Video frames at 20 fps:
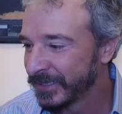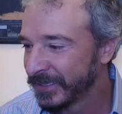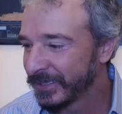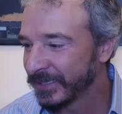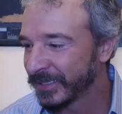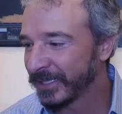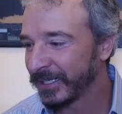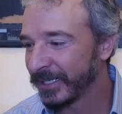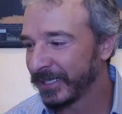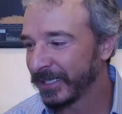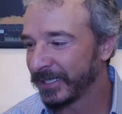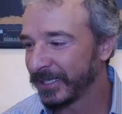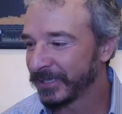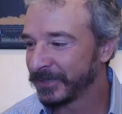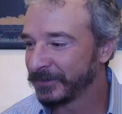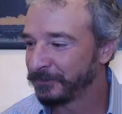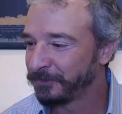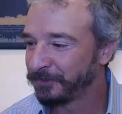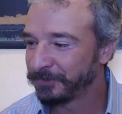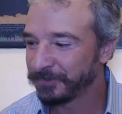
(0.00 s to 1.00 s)

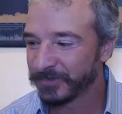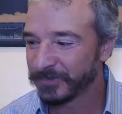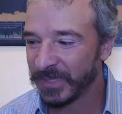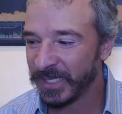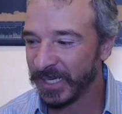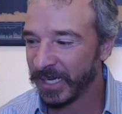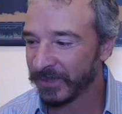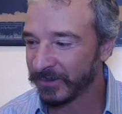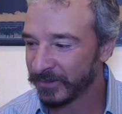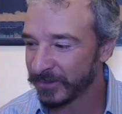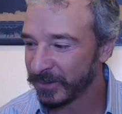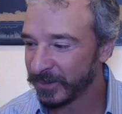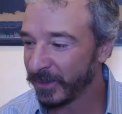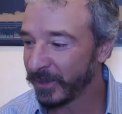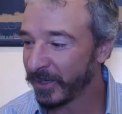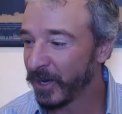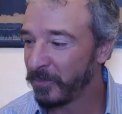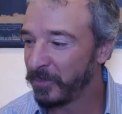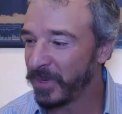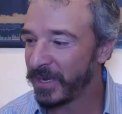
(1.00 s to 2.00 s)
Yeah, there
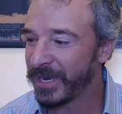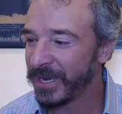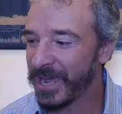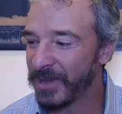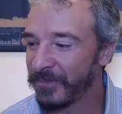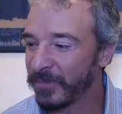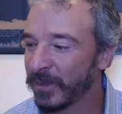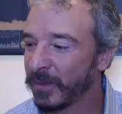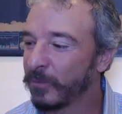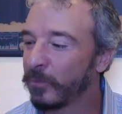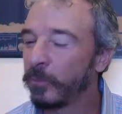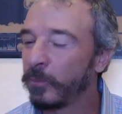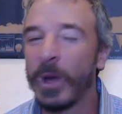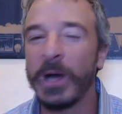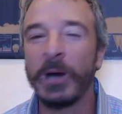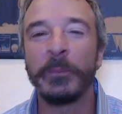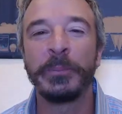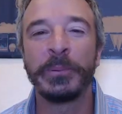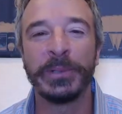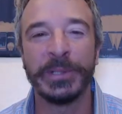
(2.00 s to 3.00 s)
you go. Big Ab,
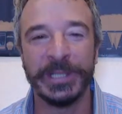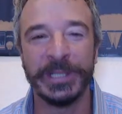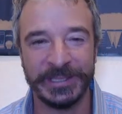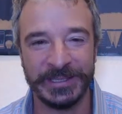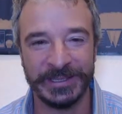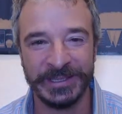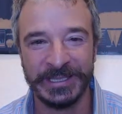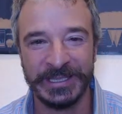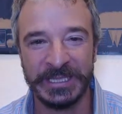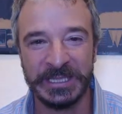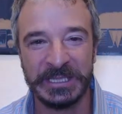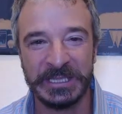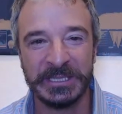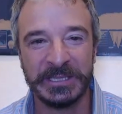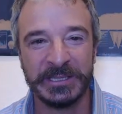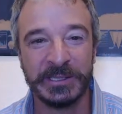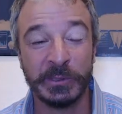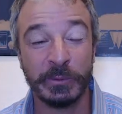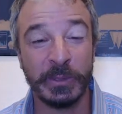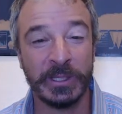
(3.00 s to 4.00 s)
well put.
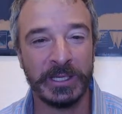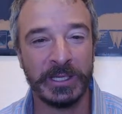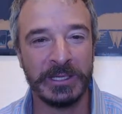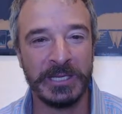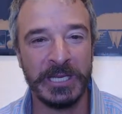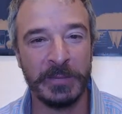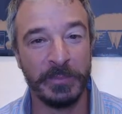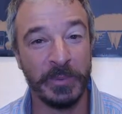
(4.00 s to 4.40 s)
So we can keep